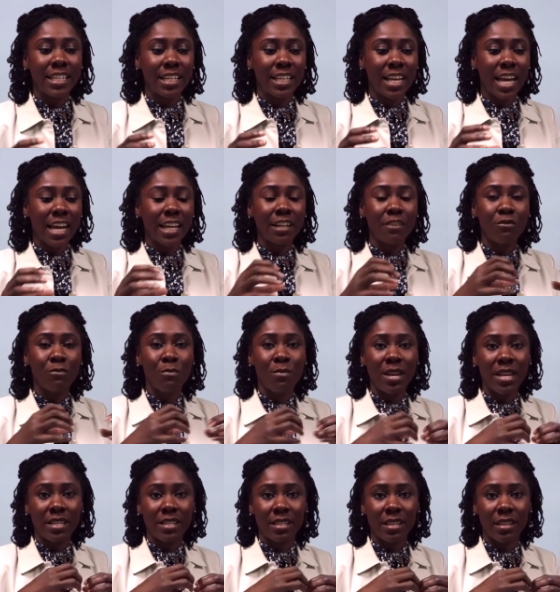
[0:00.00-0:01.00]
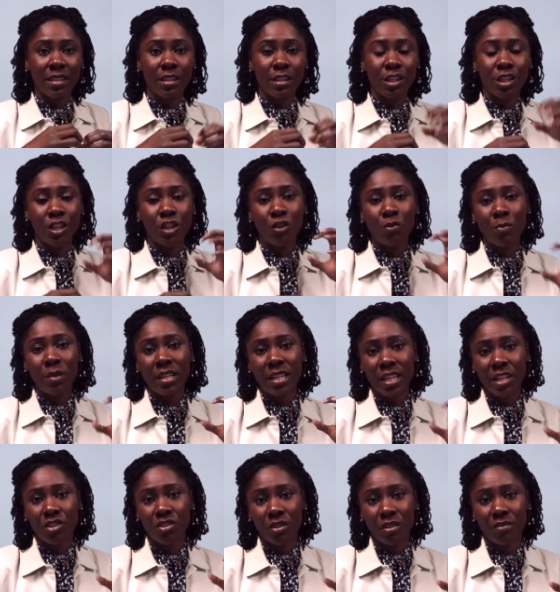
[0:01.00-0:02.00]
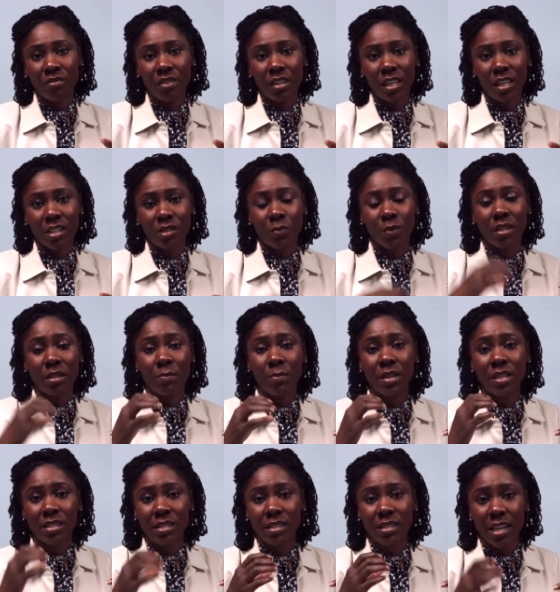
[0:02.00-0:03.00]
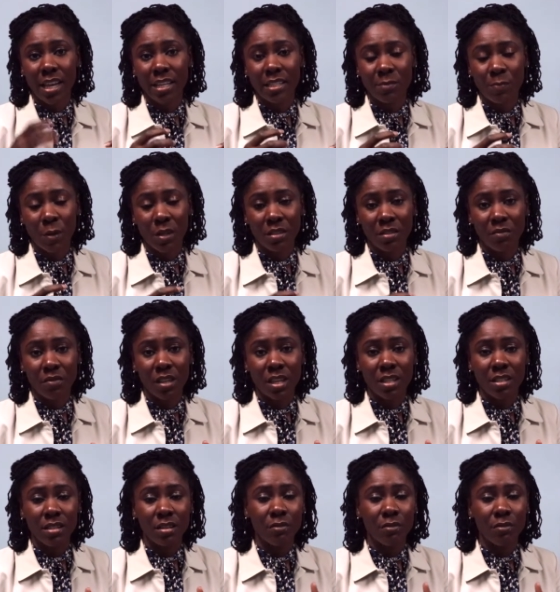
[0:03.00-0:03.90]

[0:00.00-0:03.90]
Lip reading: kind of mixing the human nature of things with the business aspect of things.